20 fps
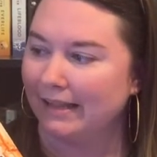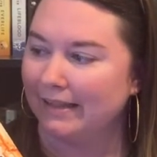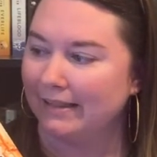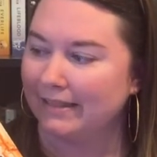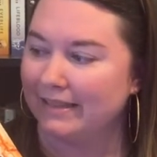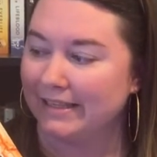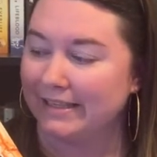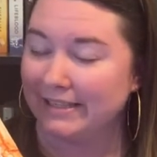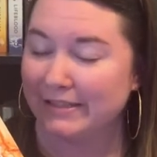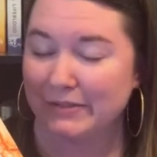
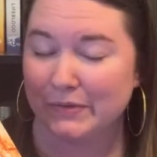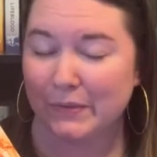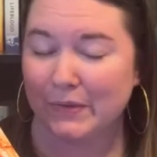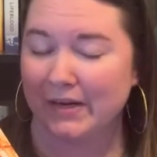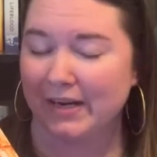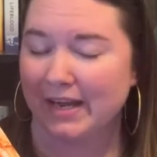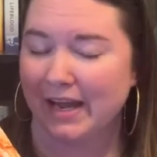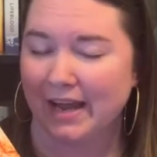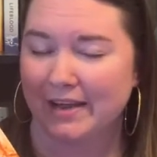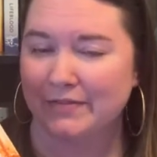This
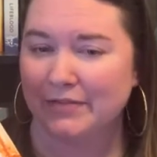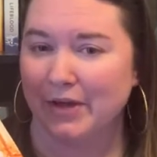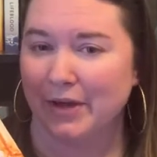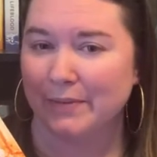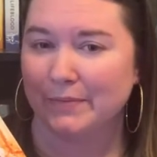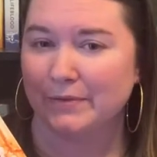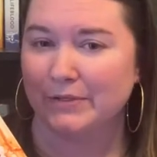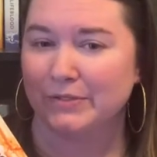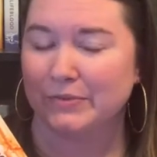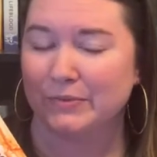story I
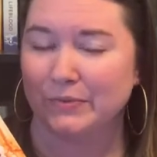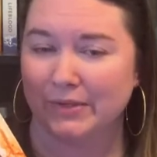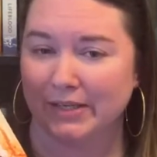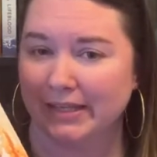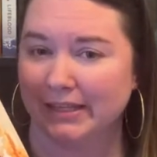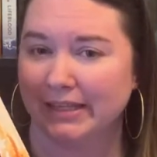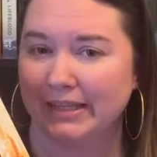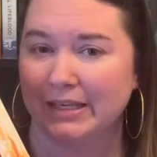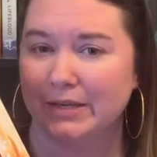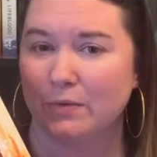thought was
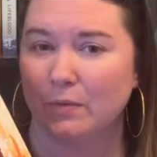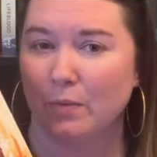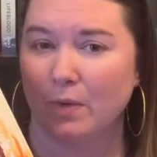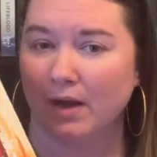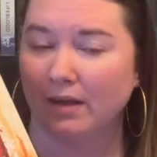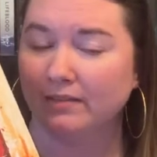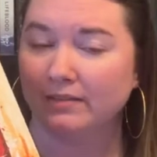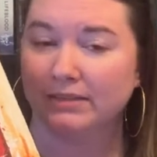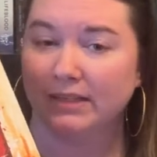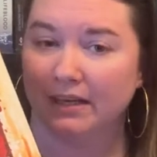really
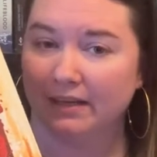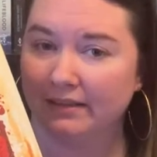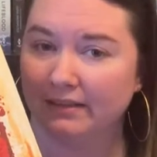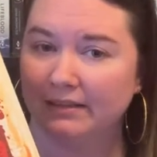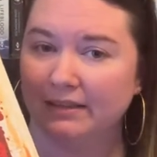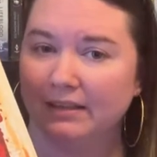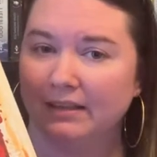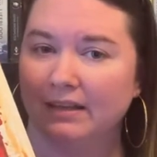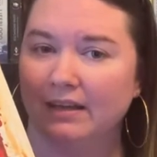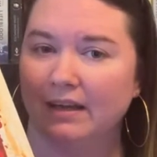well
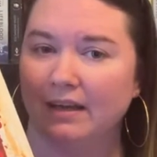done.